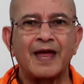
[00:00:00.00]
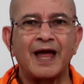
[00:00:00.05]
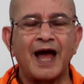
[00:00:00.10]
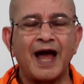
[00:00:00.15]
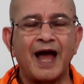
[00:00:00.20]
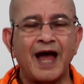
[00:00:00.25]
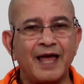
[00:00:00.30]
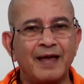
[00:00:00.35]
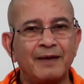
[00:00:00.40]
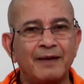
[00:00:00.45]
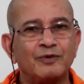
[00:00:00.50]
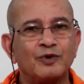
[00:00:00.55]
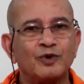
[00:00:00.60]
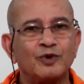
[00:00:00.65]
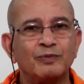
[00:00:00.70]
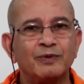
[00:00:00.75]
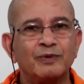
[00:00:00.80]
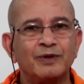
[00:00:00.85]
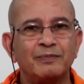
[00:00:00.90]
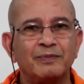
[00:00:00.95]
I am
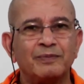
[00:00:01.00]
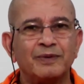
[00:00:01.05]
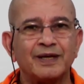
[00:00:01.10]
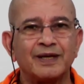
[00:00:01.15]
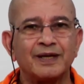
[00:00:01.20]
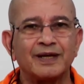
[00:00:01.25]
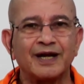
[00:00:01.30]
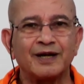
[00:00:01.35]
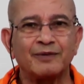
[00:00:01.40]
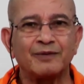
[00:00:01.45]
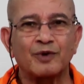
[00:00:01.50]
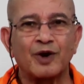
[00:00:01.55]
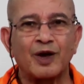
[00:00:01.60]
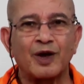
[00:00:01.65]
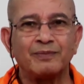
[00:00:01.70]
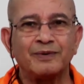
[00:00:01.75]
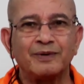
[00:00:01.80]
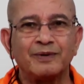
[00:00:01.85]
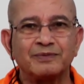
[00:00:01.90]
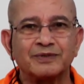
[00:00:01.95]
human being. Let
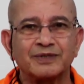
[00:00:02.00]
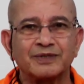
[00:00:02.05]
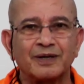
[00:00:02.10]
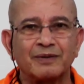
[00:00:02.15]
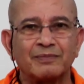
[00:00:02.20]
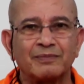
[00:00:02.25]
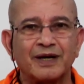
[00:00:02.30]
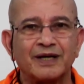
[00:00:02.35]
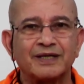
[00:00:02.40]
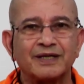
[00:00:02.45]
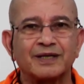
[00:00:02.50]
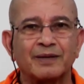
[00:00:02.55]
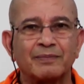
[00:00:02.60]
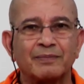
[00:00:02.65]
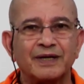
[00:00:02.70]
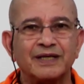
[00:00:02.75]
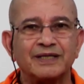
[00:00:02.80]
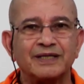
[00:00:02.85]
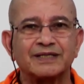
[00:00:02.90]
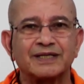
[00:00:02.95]
problems come. Let
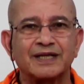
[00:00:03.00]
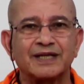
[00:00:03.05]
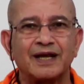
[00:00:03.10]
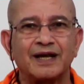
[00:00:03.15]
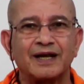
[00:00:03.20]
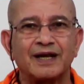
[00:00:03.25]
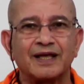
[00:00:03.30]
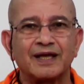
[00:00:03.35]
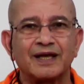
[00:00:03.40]
somebody tell.